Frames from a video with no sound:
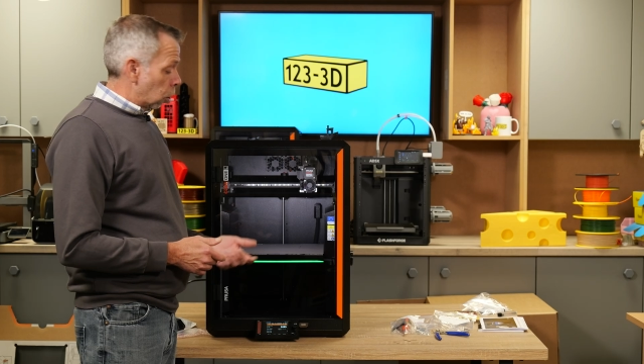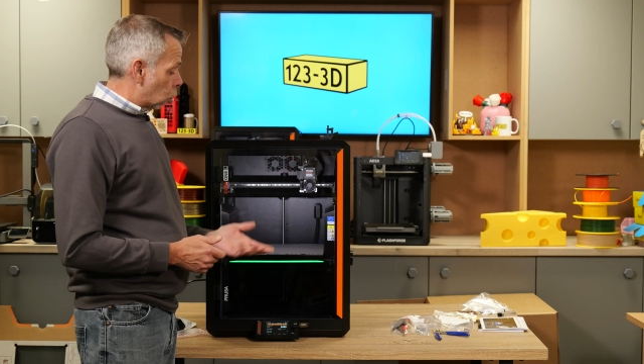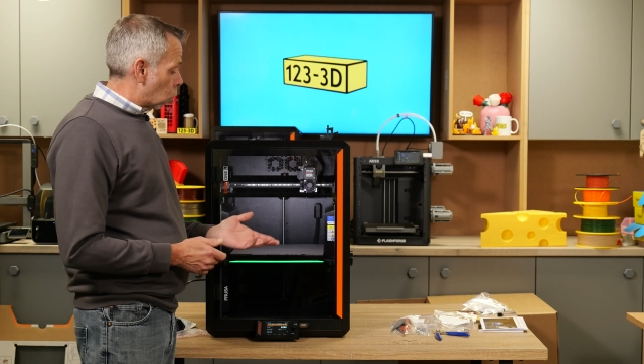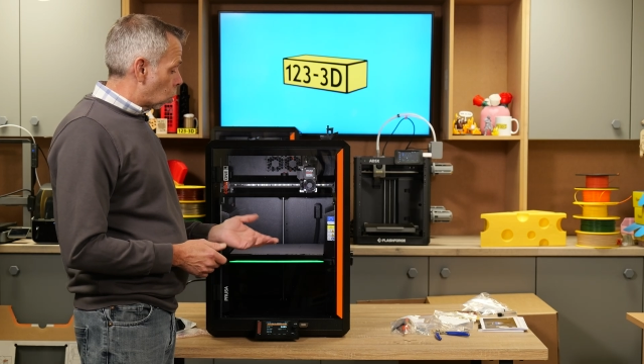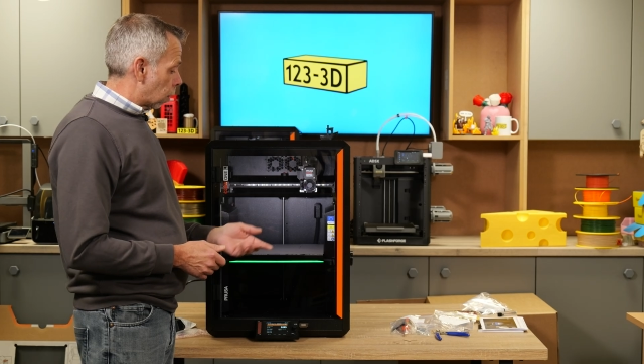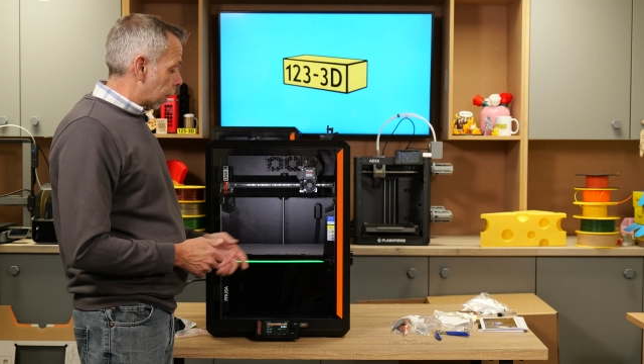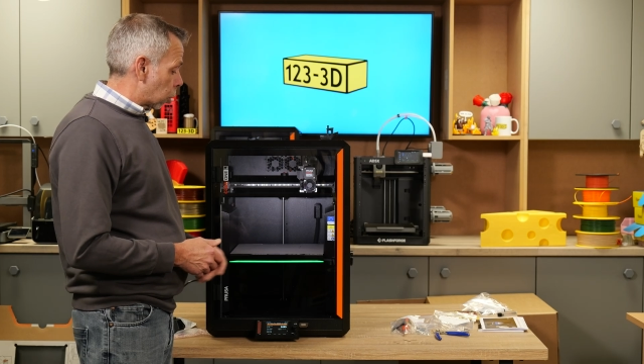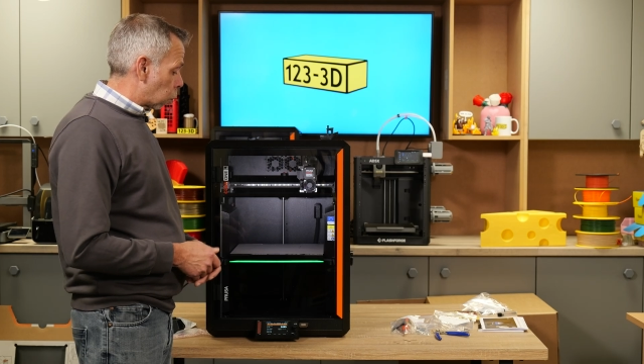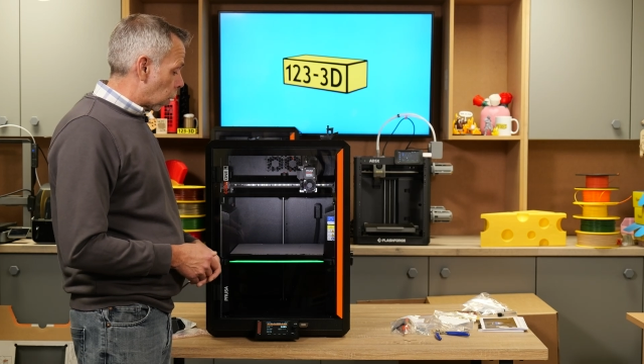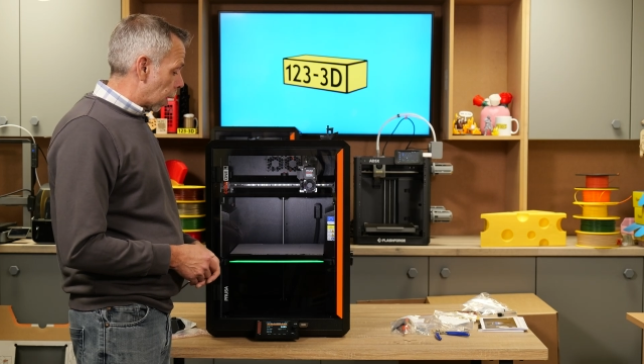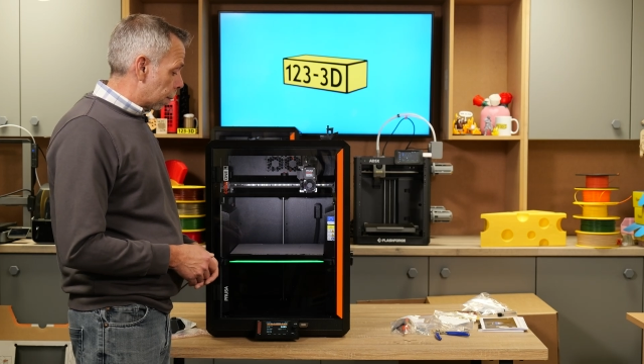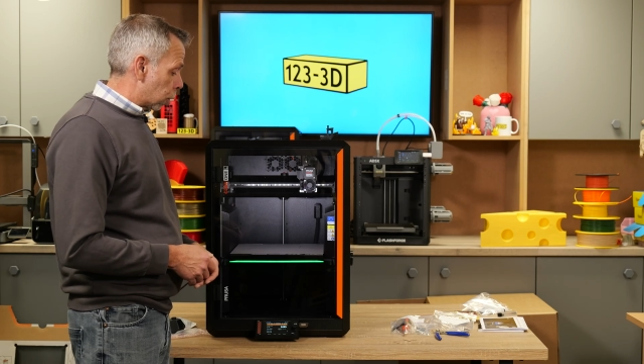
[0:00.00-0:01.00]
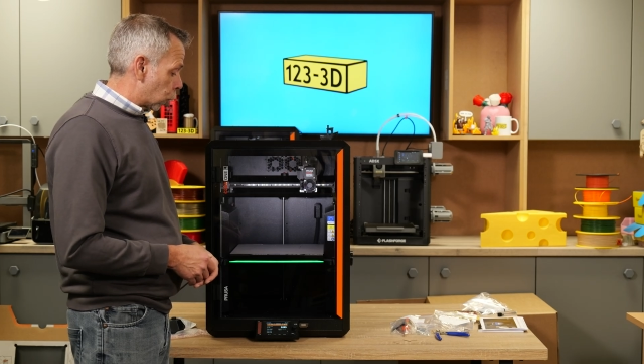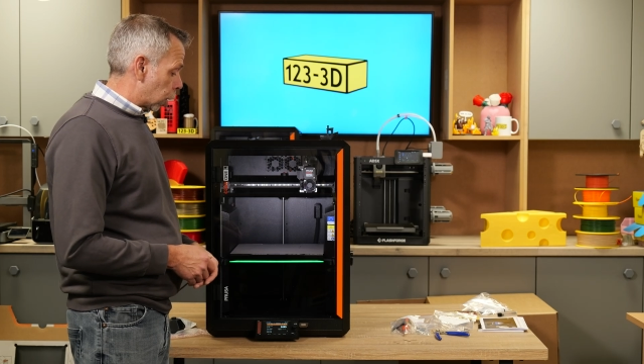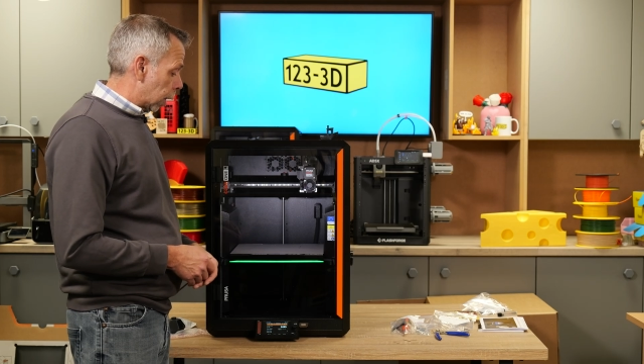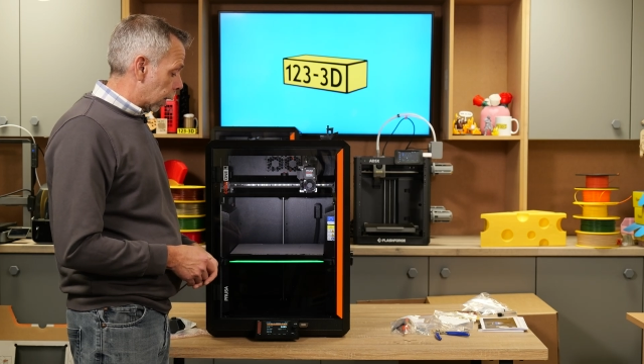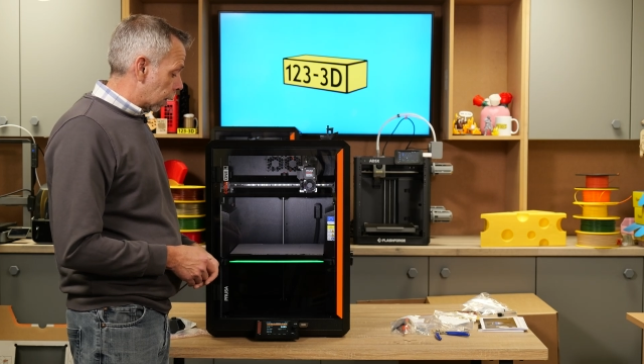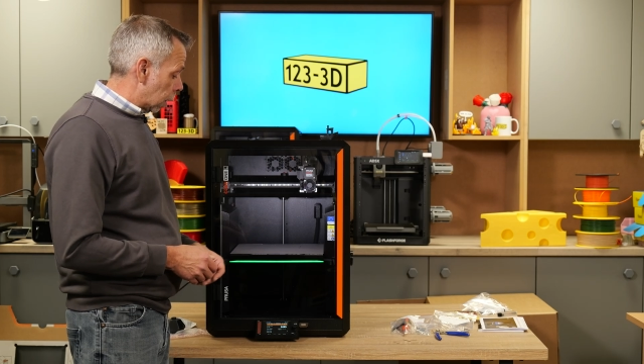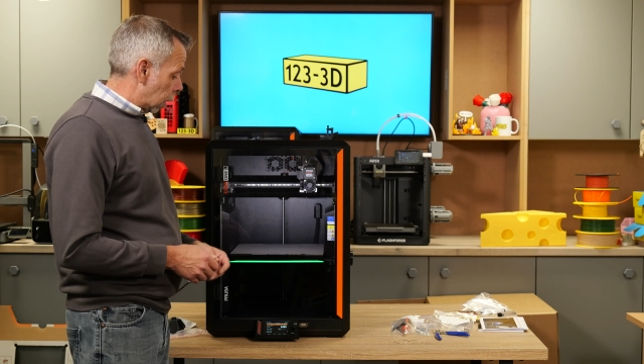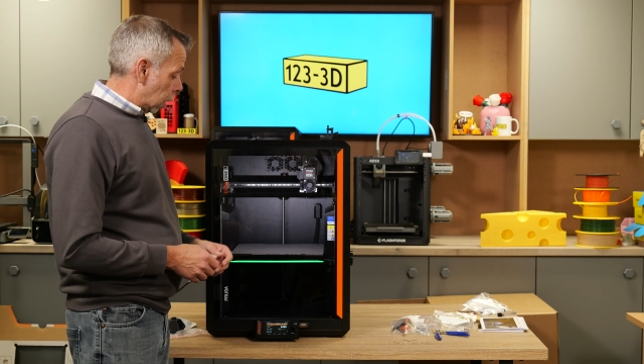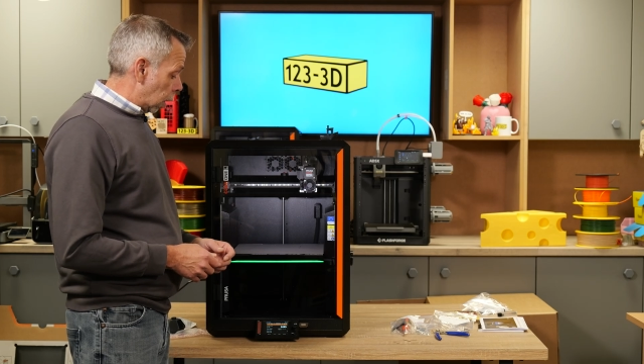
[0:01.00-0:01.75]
Core XY machine,